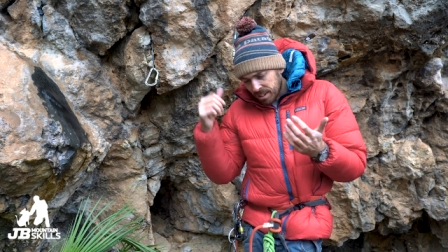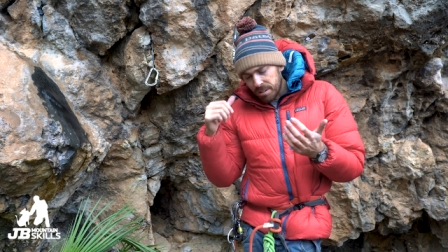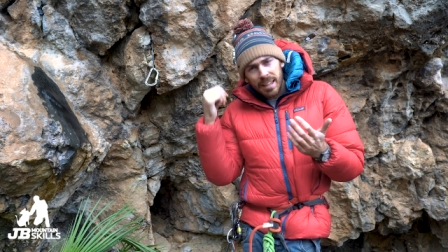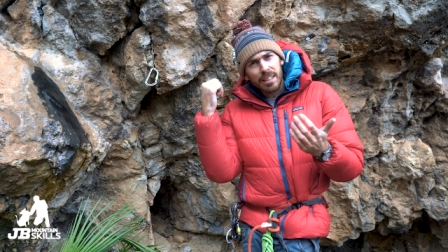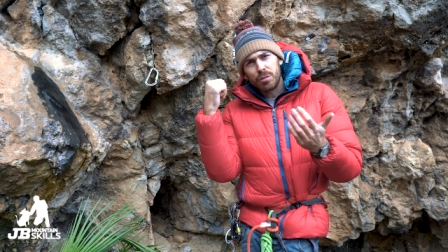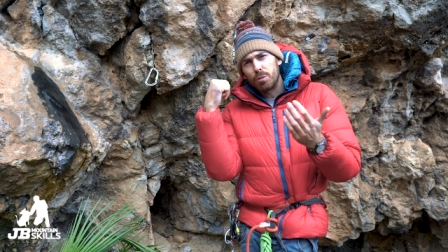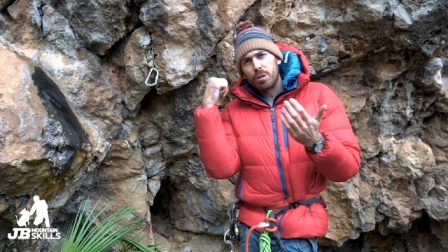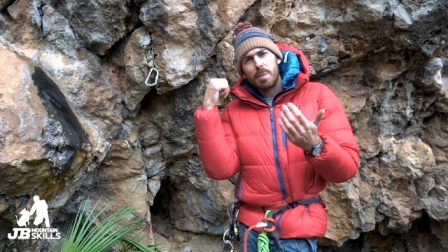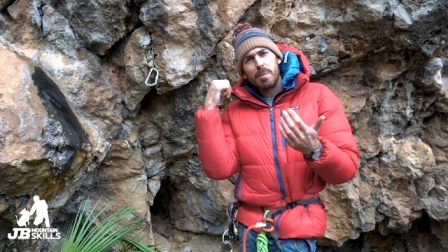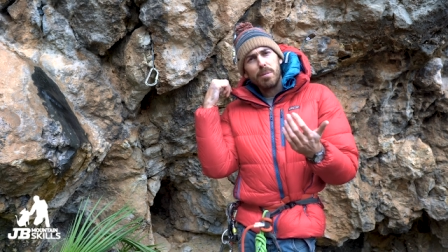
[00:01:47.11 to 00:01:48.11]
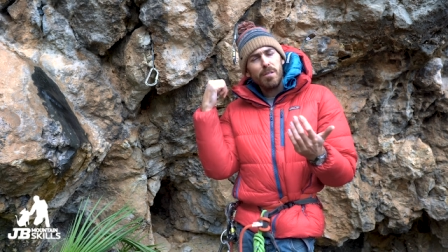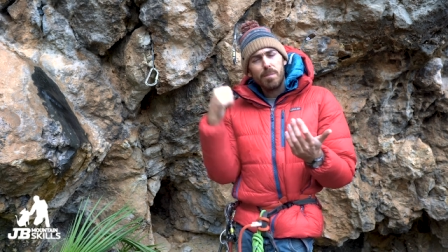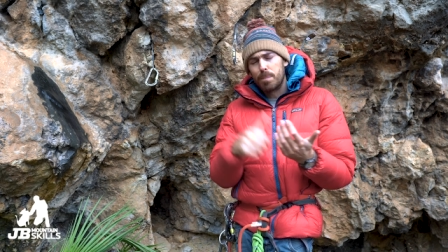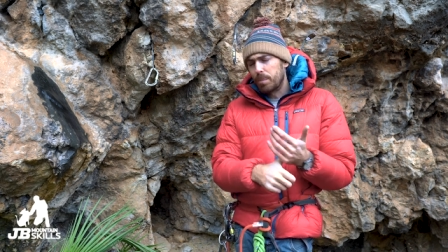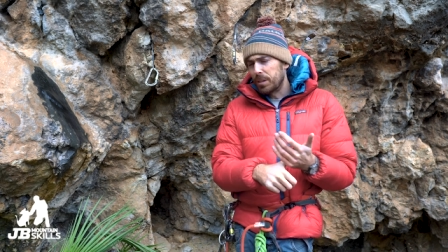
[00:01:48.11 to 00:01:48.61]
So thanks for all the people who've
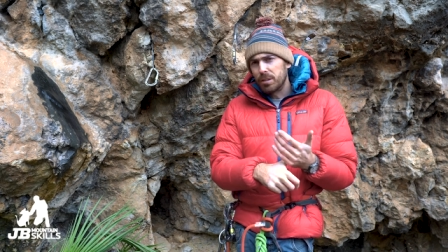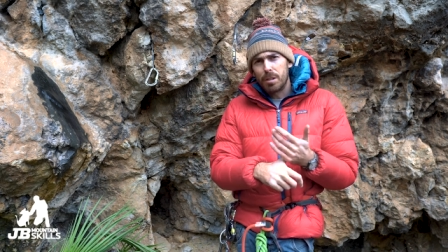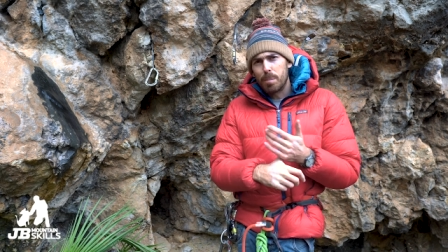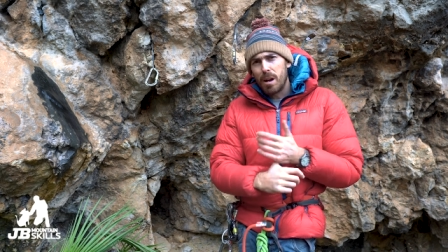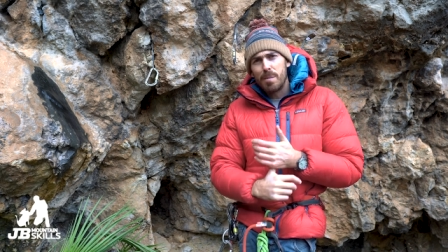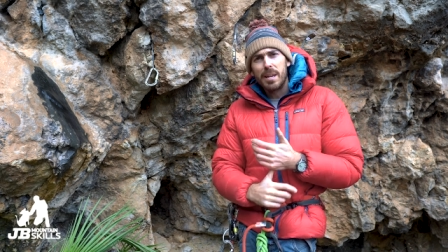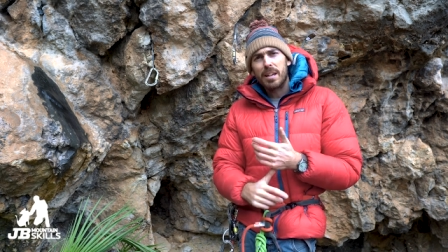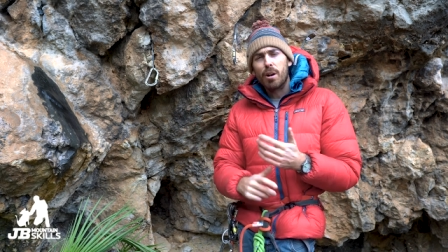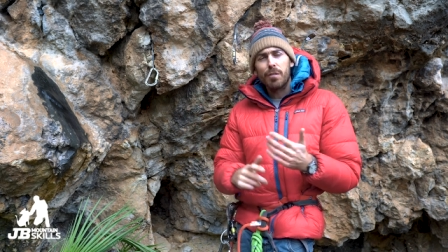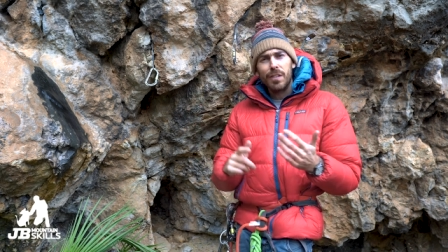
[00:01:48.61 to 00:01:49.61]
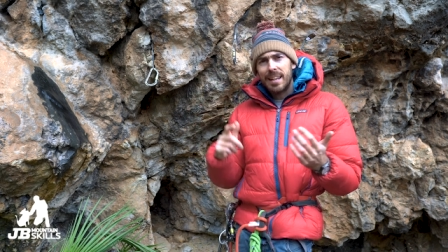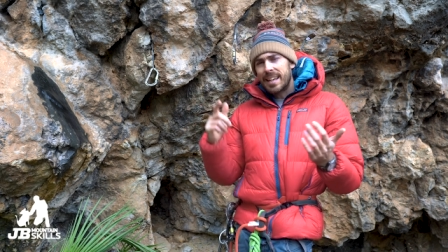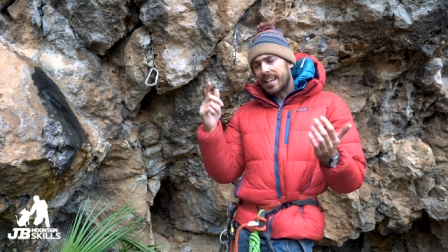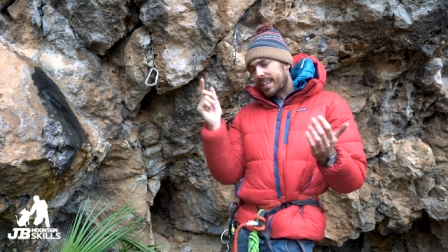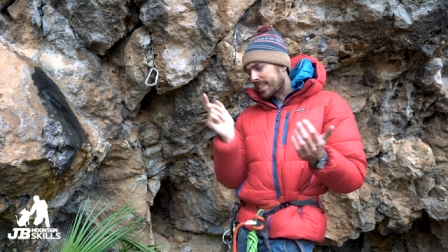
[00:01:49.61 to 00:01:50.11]
used the Buy Me A Coffee
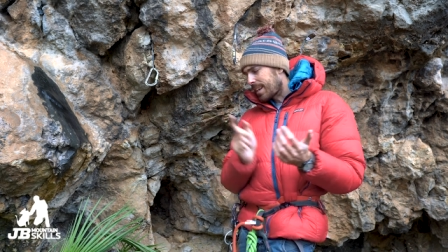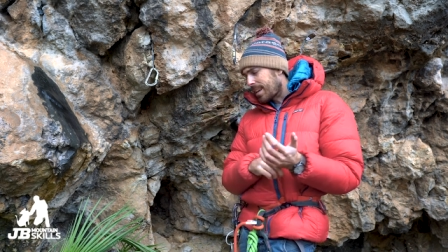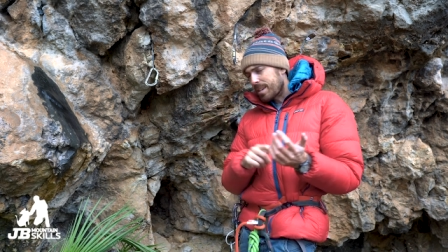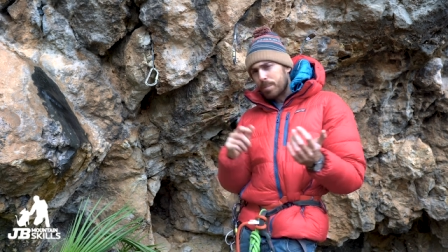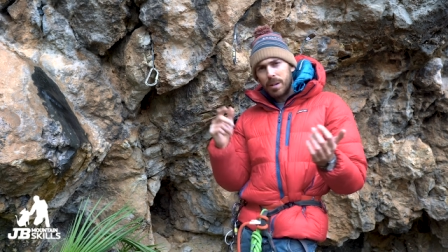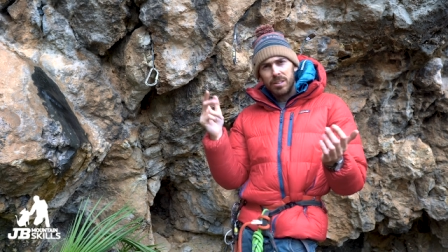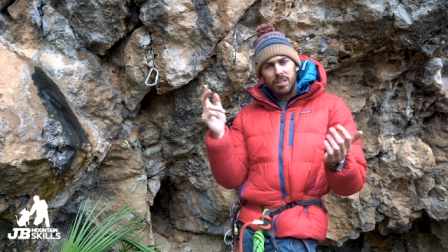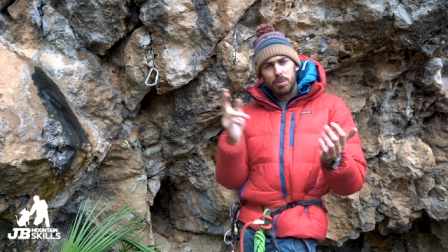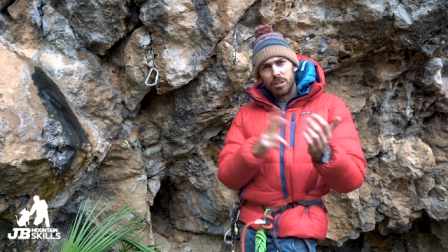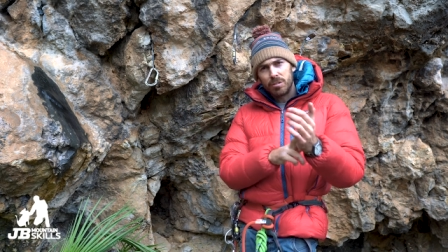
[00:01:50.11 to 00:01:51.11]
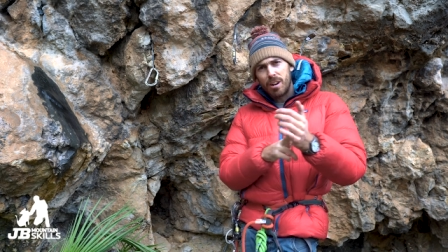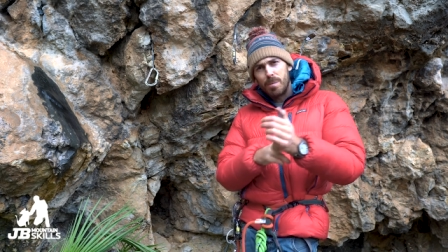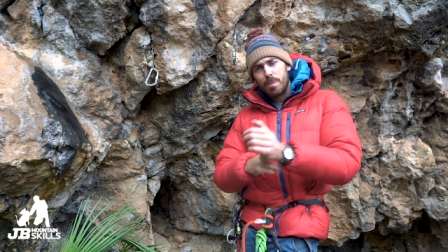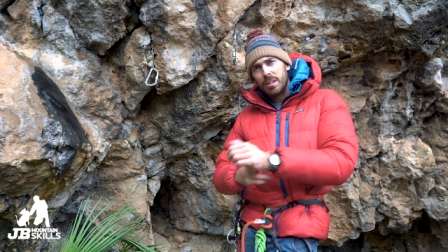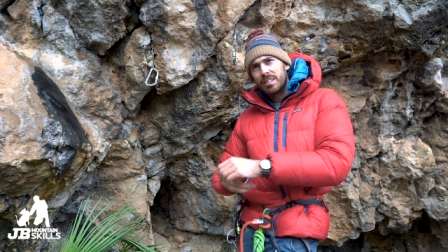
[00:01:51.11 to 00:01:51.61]
link, click the like button,
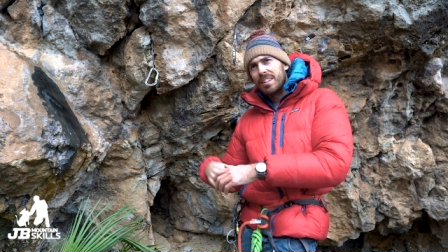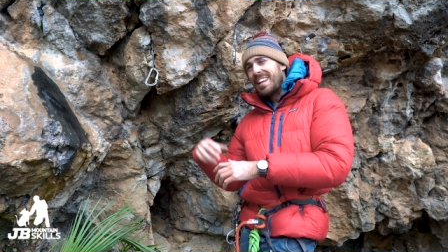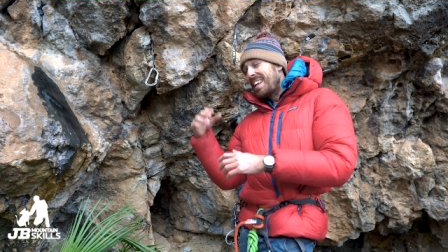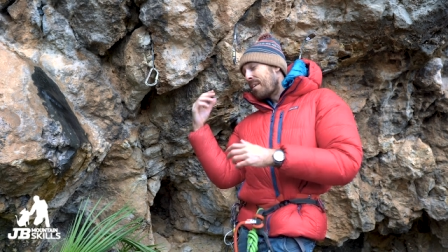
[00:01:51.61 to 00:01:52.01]
subscribe button,